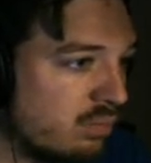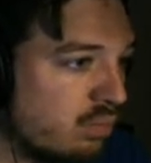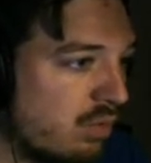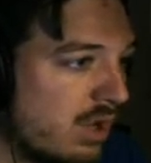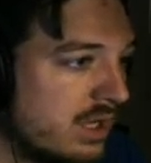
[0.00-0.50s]

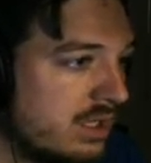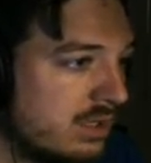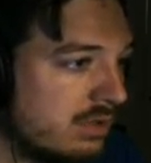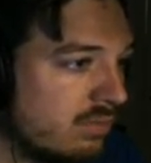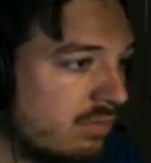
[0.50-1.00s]
Run,
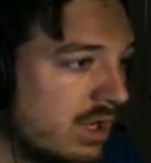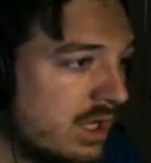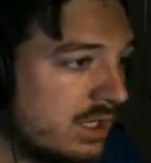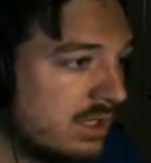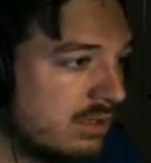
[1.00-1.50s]

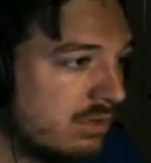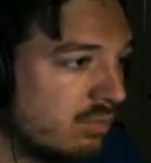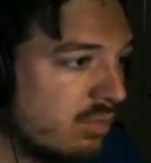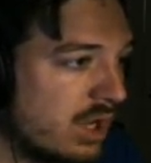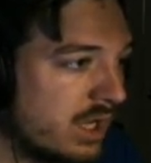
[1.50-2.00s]
run,
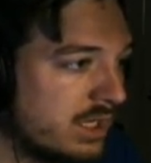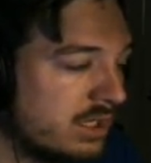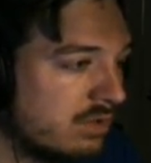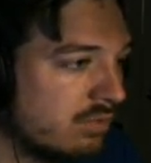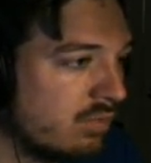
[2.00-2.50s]
run,
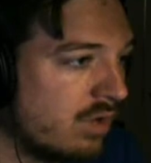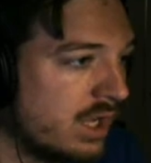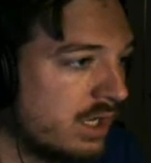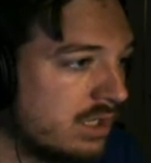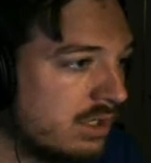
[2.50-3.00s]

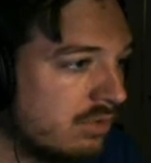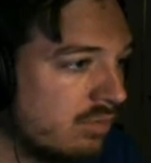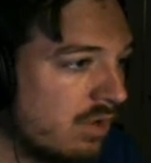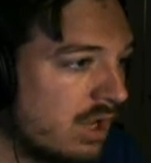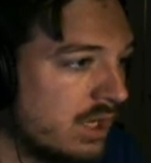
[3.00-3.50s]
run,
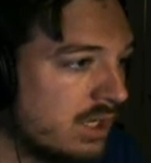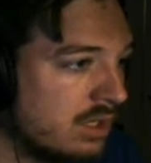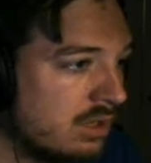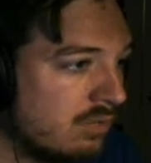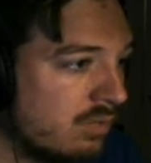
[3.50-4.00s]
run,
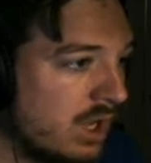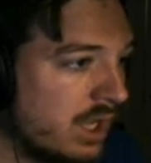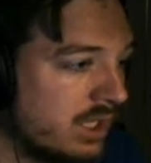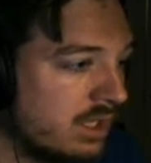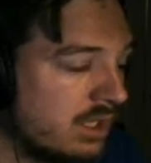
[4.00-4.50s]
run.
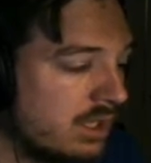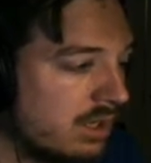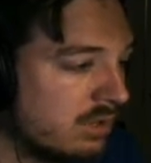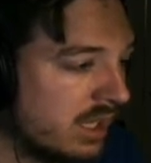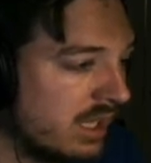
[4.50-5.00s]

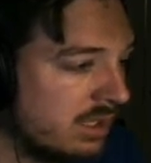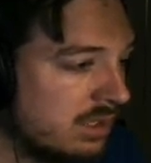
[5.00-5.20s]
Okay.